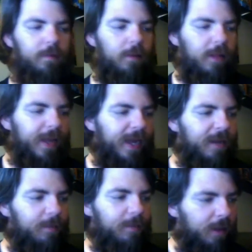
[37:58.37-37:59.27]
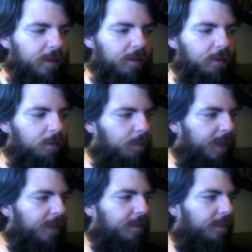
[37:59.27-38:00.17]
all I got is my old
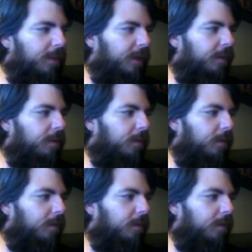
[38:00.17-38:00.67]
man shades.